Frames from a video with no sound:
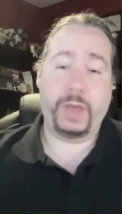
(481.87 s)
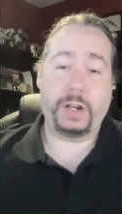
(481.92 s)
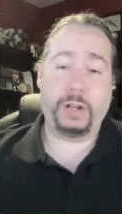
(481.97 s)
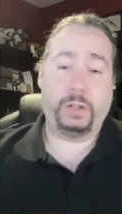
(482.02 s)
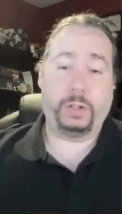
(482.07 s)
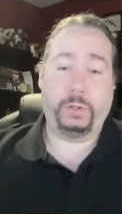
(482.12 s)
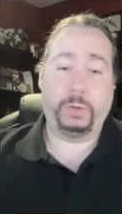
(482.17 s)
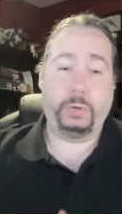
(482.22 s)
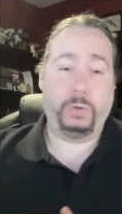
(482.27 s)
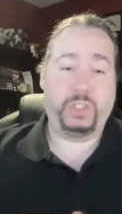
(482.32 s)
that
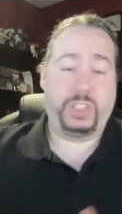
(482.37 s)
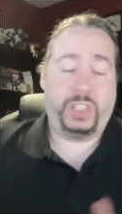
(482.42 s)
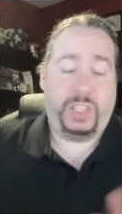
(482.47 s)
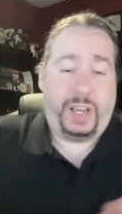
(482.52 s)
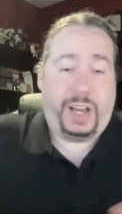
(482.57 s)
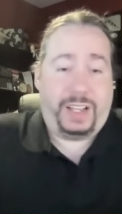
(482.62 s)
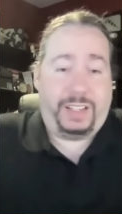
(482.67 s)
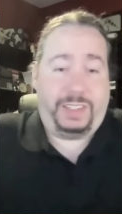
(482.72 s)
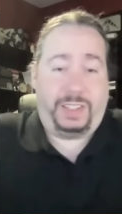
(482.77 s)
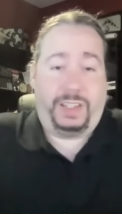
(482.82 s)
includes
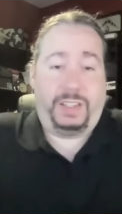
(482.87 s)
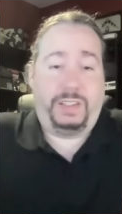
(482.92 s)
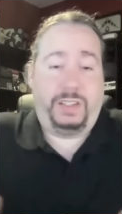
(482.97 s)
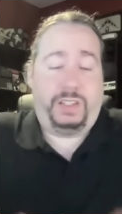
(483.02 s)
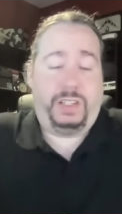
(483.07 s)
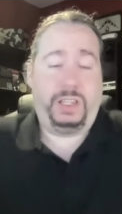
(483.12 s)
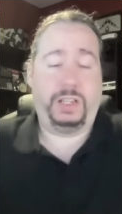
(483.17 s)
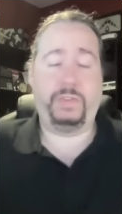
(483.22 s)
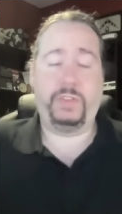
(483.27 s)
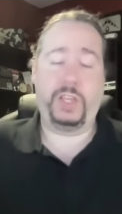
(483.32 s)
the
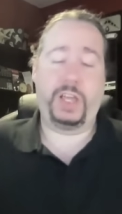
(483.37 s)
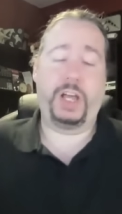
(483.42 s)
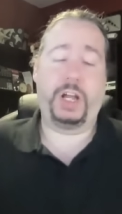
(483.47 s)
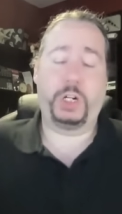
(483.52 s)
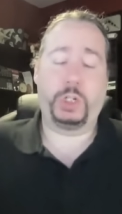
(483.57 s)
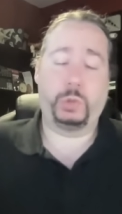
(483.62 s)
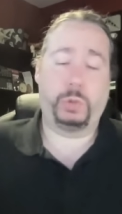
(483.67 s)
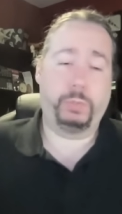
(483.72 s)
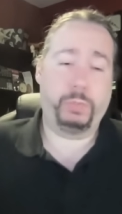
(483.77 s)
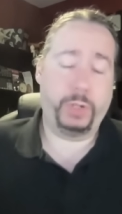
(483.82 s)
identity of the
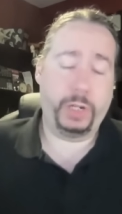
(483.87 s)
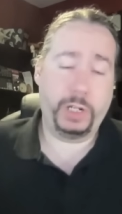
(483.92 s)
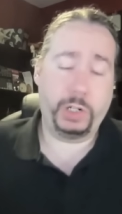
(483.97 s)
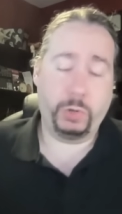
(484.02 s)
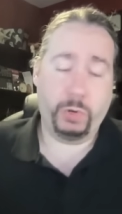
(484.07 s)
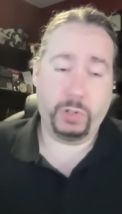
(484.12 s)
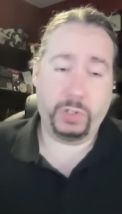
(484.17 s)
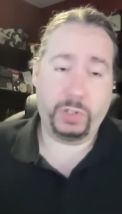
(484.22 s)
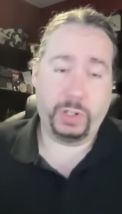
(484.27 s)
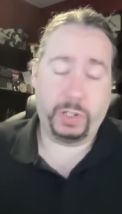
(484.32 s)
actual
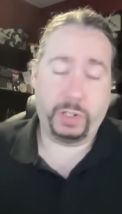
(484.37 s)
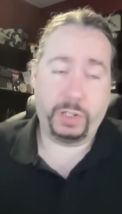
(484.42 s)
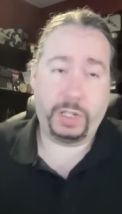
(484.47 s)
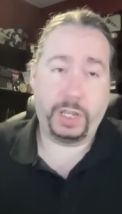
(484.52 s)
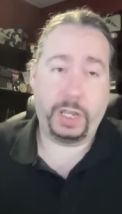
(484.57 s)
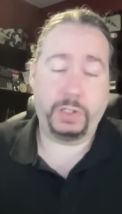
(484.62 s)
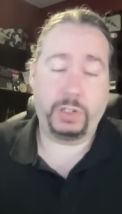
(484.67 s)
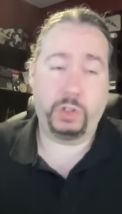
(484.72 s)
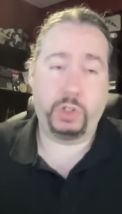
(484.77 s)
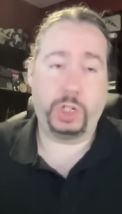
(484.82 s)
plagiarist, in this
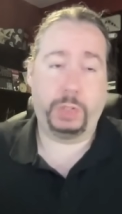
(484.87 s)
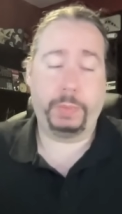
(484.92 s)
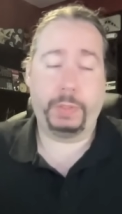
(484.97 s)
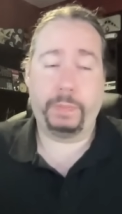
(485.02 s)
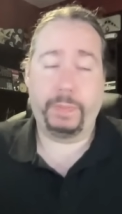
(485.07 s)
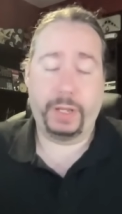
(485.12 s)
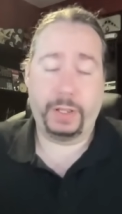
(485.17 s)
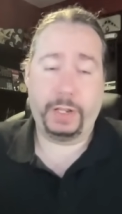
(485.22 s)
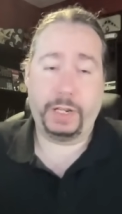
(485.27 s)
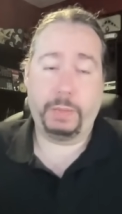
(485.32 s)
case, a
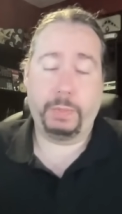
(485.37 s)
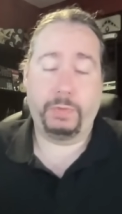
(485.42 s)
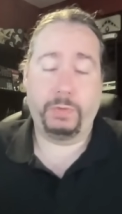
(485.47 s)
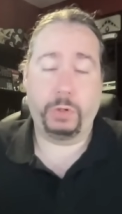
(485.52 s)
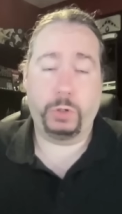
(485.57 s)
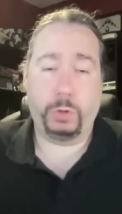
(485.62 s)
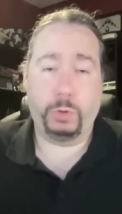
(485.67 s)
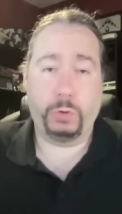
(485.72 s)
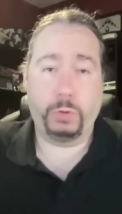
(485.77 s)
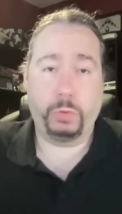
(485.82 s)
gentleman by the name
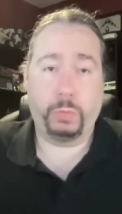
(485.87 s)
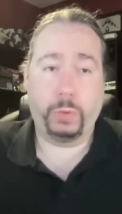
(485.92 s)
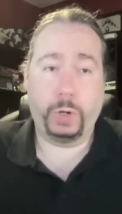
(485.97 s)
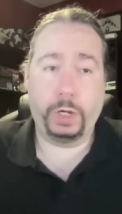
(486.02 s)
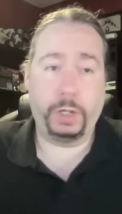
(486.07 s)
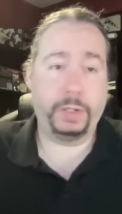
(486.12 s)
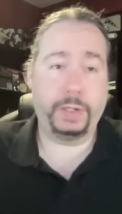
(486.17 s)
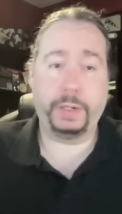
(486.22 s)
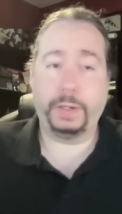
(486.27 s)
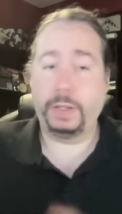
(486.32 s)
of Newt
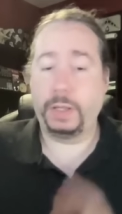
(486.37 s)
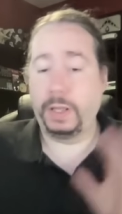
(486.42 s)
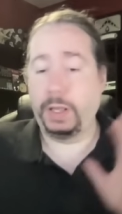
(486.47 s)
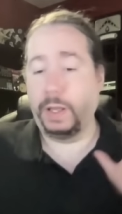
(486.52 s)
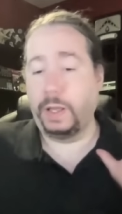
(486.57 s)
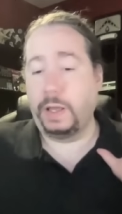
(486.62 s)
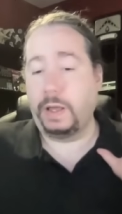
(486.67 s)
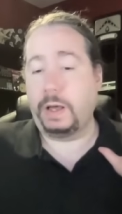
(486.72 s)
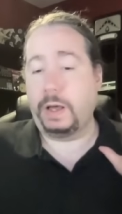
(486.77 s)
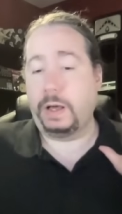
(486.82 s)
Wallen,
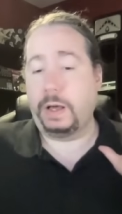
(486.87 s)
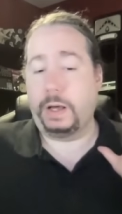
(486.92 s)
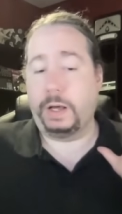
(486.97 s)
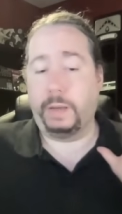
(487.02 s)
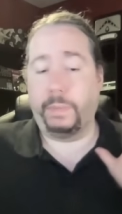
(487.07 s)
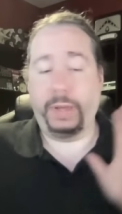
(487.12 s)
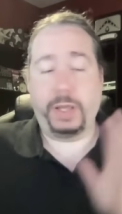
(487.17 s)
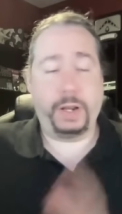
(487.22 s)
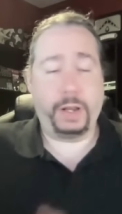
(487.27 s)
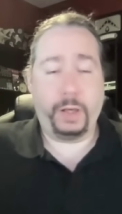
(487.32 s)

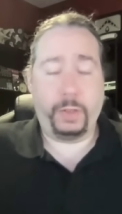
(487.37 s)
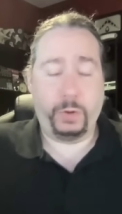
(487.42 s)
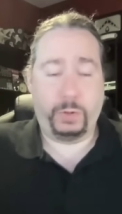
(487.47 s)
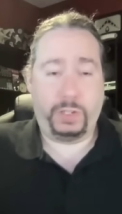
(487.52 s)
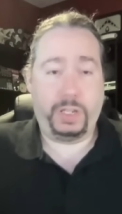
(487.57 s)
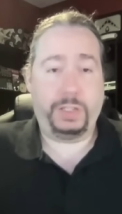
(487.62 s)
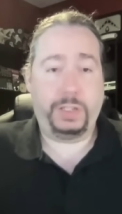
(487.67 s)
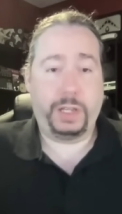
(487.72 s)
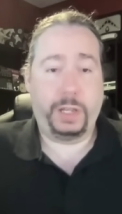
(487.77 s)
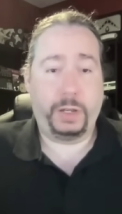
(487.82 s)
um, and other
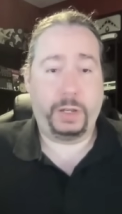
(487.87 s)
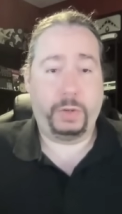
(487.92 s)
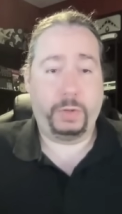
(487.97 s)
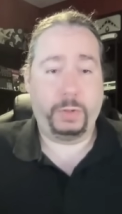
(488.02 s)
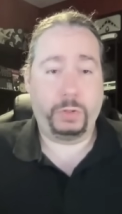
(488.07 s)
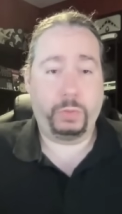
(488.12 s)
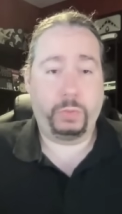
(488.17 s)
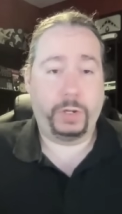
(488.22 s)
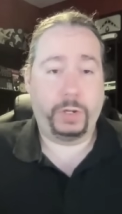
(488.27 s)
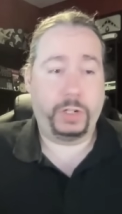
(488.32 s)

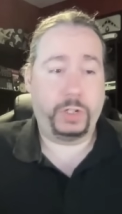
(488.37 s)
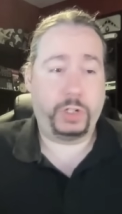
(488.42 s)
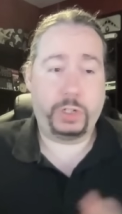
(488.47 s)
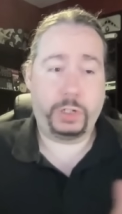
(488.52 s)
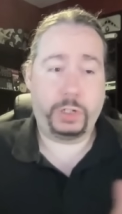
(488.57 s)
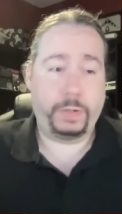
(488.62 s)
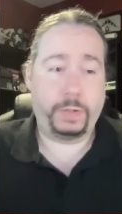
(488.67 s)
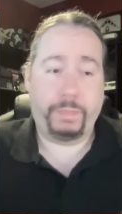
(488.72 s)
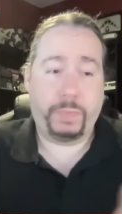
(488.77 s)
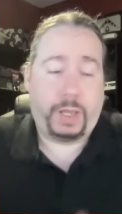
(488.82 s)
details
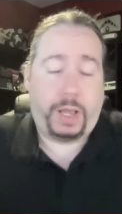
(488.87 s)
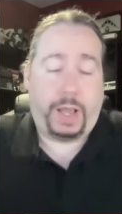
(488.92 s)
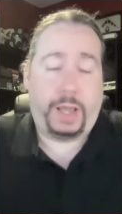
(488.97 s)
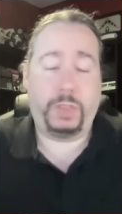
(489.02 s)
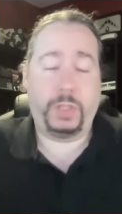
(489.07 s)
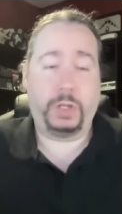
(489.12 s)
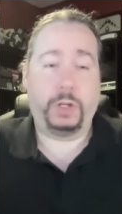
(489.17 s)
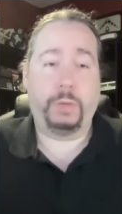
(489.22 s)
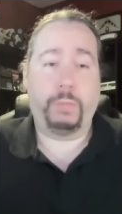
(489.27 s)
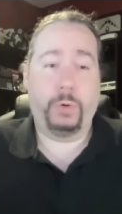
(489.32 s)
which I
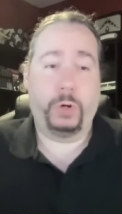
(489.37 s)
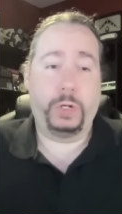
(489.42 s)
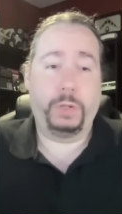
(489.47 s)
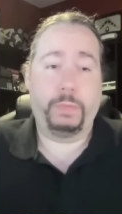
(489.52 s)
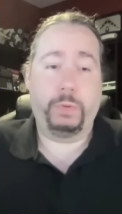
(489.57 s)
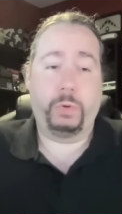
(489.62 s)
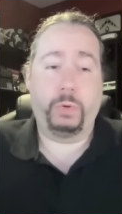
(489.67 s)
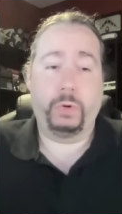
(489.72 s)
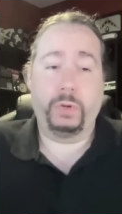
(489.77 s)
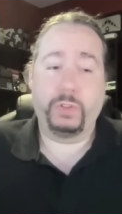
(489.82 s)
think are pretty
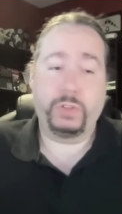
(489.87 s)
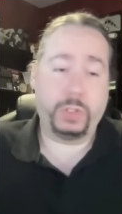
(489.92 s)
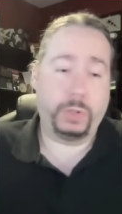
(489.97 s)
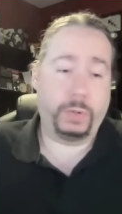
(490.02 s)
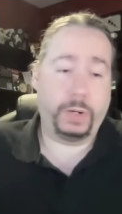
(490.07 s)
important.